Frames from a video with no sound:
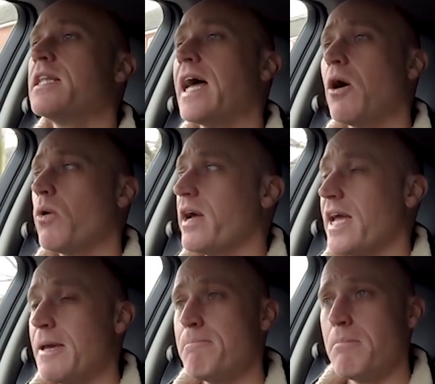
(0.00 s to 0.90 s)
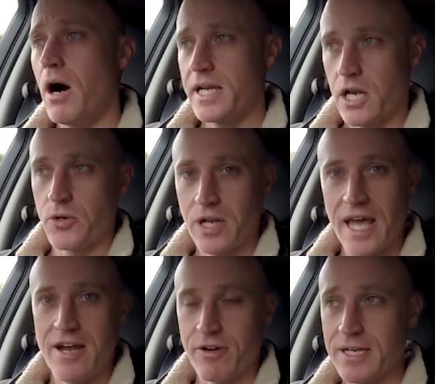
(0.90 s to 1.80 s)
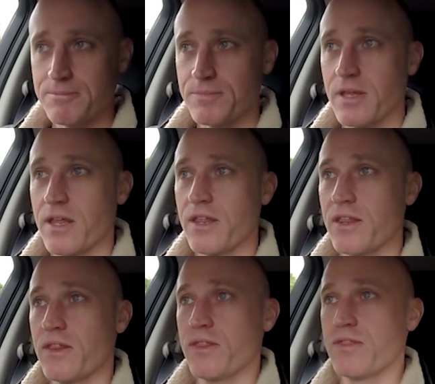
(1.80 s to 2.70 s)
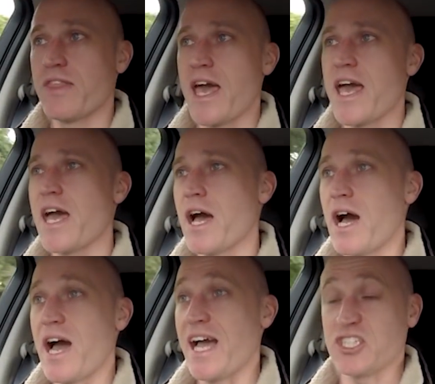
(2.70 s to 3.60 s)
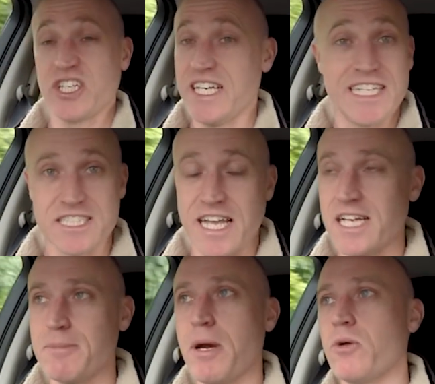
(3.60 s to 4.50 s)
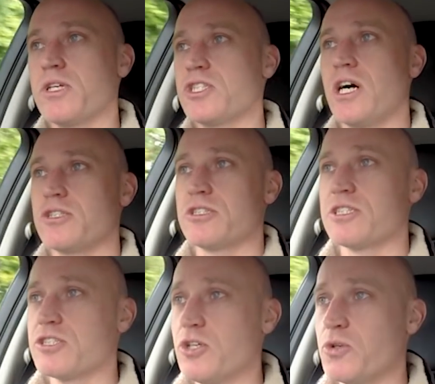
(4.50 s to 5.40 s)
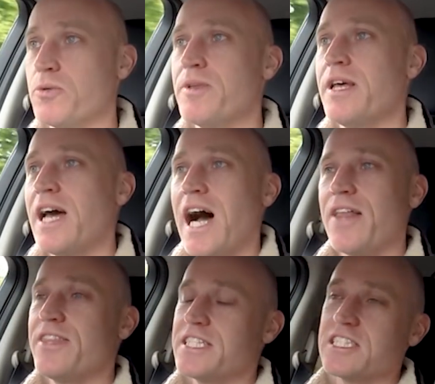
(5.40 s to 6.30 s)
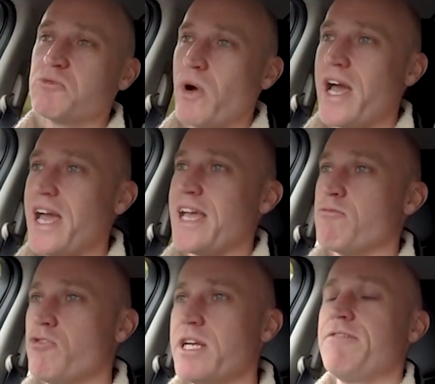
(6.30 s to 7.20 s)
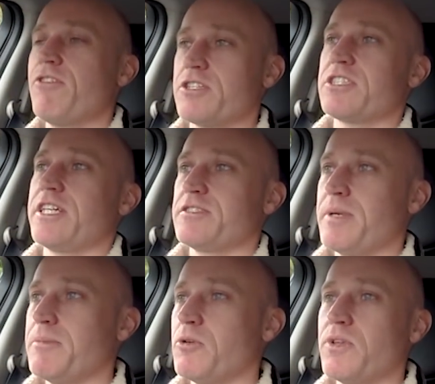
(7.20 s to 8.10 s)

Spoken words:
Now, in my local area, there actually isn't any Polar chargers at all. And this is where it really frustrates people.